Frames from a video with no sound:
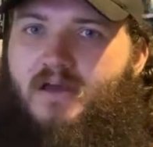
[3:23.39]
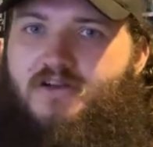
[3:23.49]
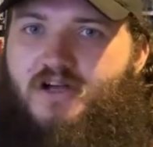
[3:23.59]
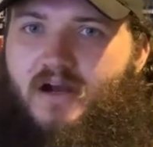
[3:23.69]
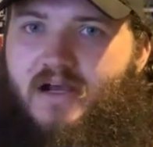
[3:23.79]

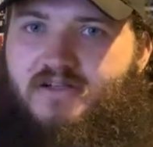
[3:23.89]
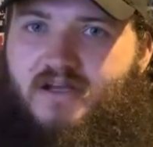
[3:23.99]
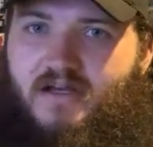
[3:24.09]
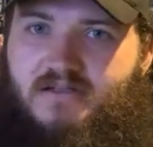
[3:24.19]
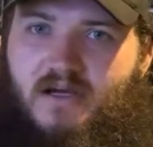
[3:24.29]
Share
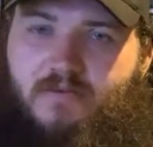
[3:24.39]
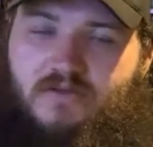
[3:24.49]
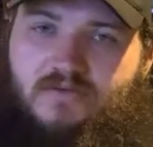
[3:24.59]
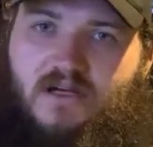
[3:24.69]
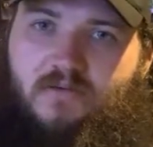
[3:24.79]
hashtag
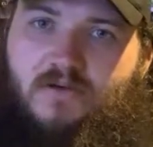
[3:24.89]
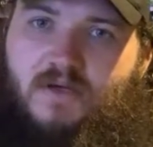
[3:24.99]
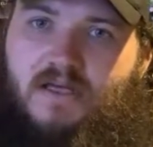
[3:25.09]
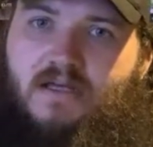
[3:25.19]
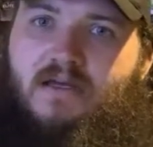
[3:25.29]

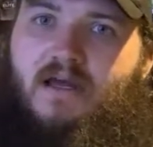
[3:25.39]
WWE,